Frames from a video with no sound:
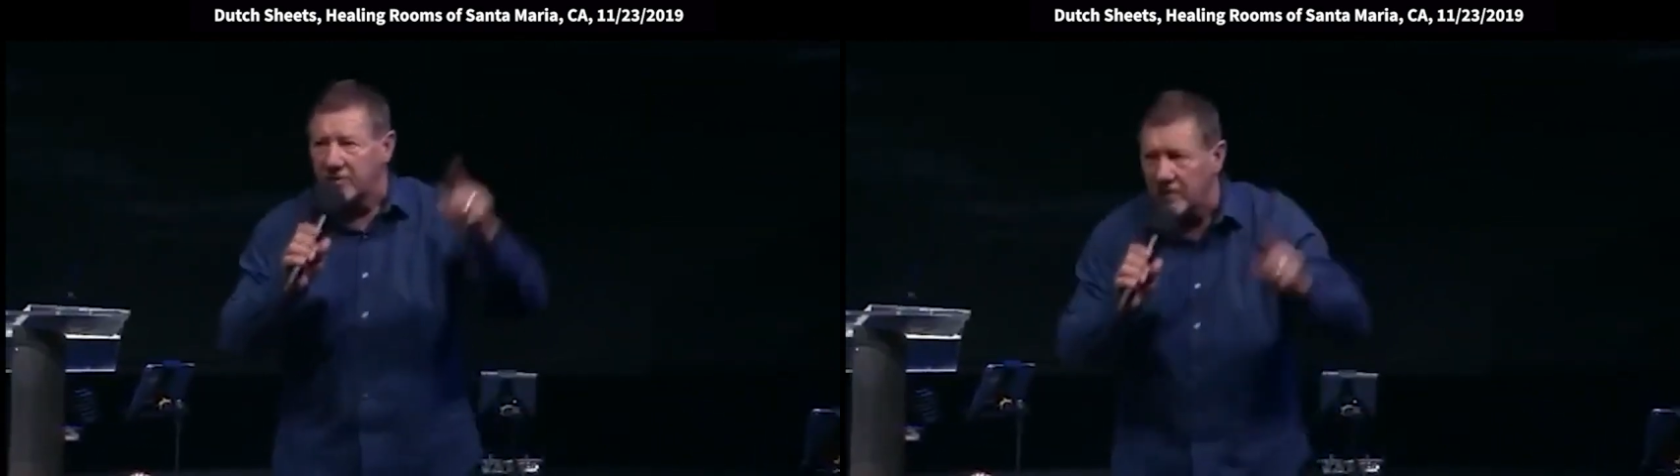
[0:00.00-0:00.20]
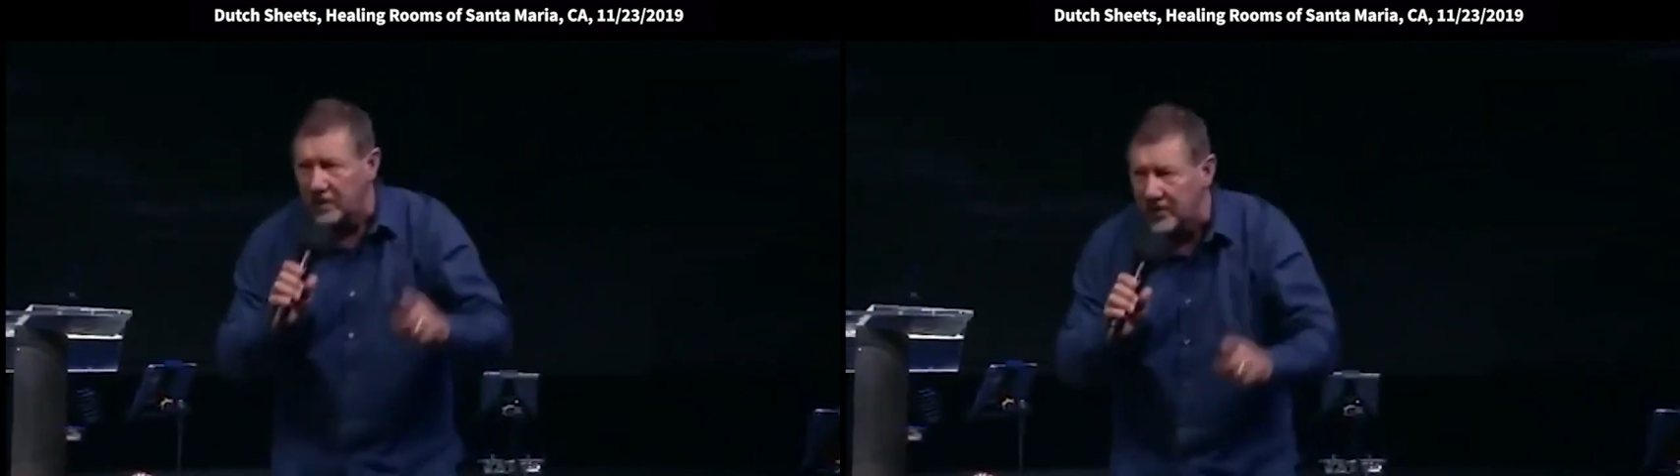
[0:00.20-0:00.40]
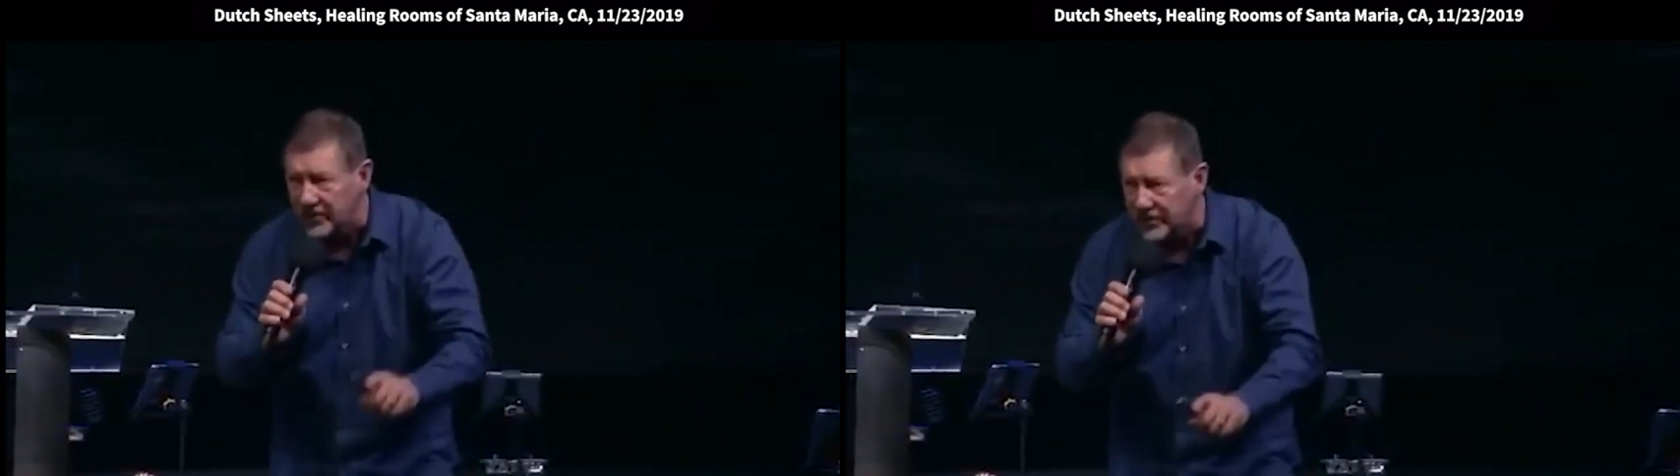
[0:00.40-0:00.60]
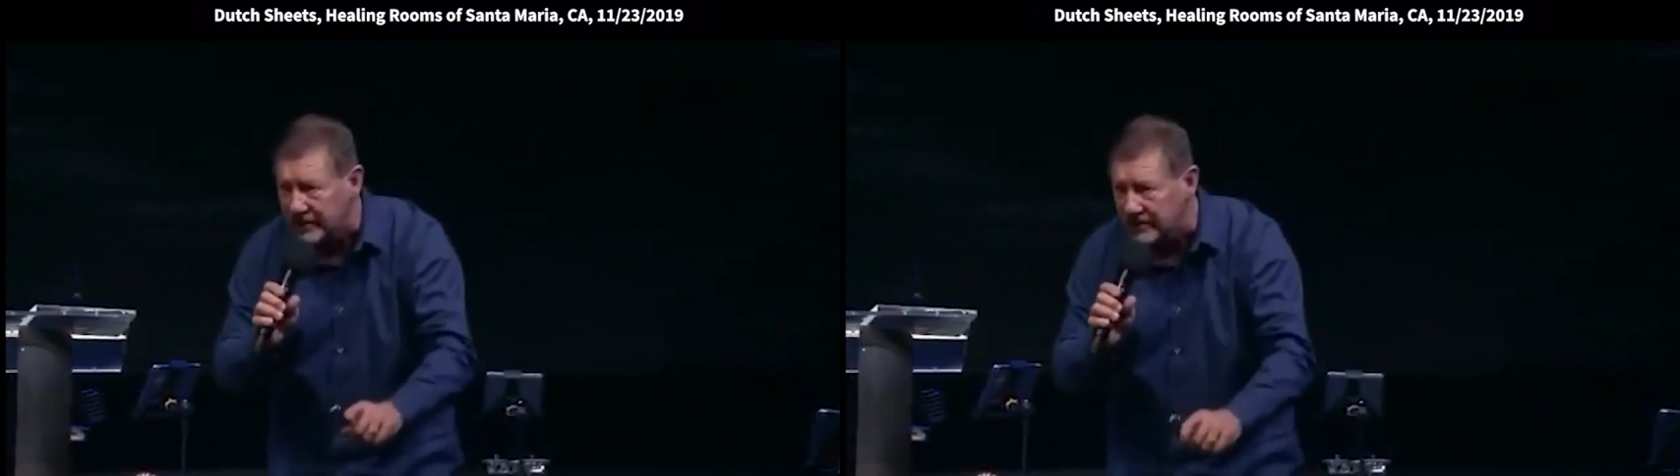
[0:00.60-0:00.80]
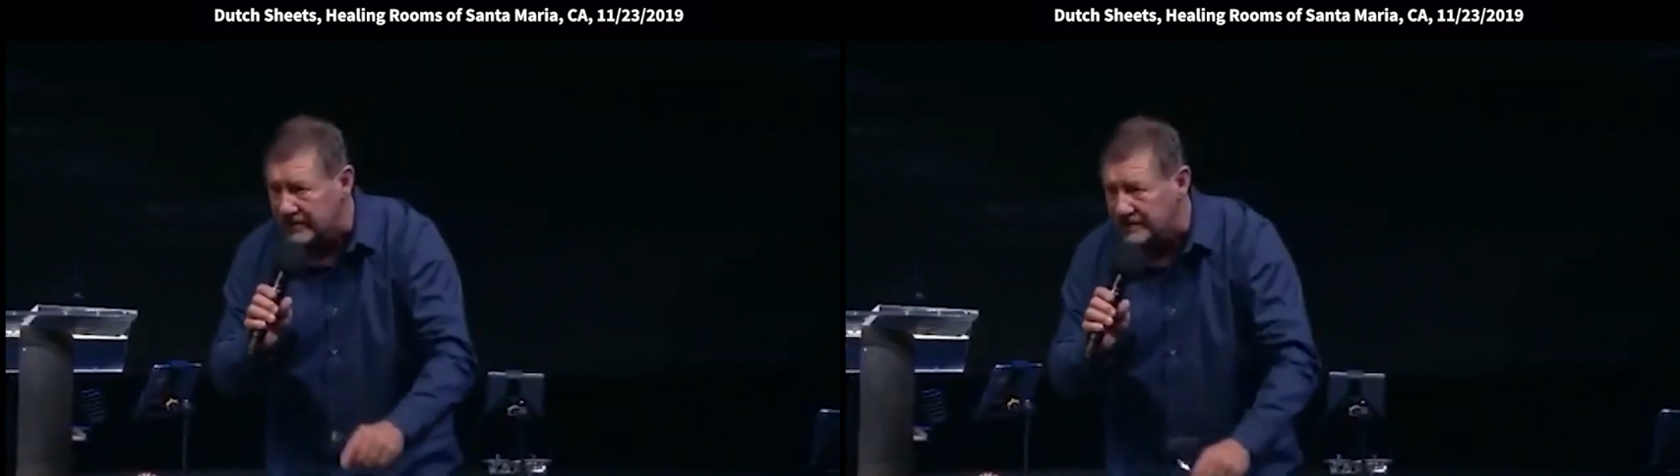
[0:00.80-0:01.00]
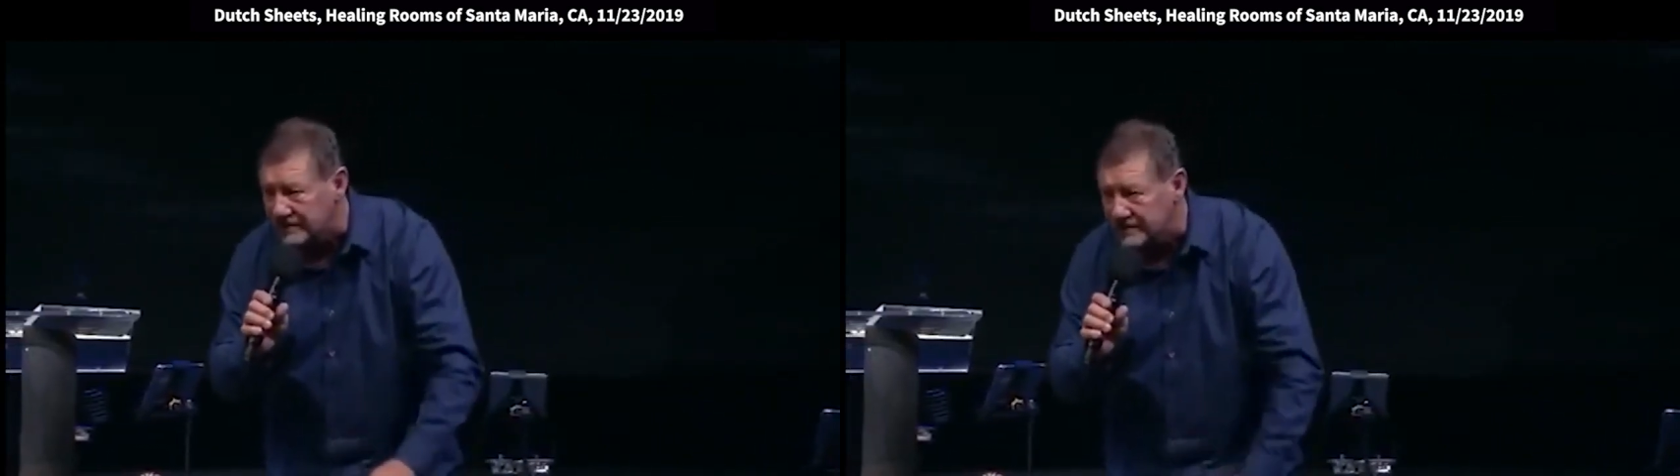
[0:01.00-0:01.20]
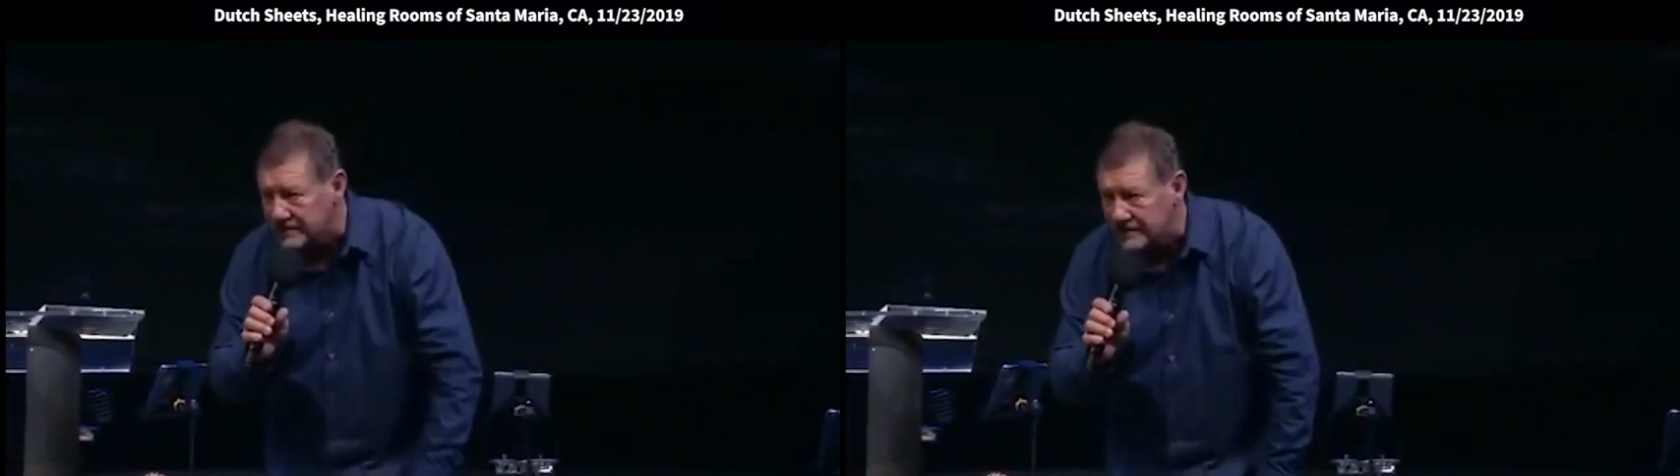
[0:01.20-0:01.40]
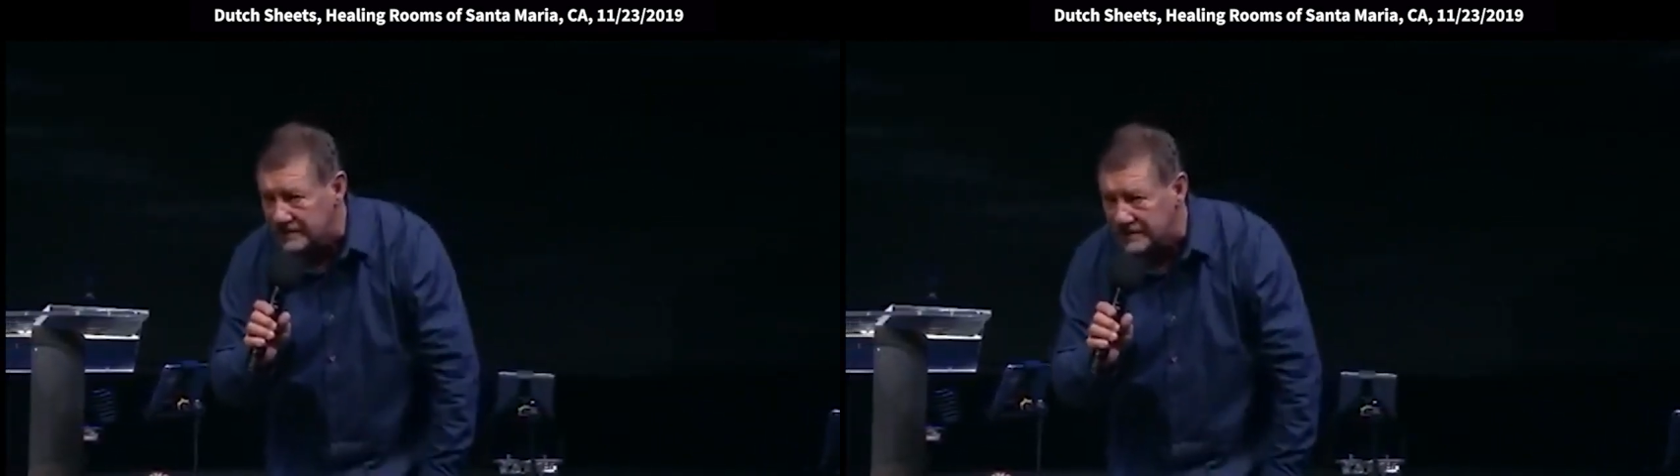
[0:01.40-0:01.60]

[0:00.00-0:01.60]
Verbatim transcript: through a person. Wow.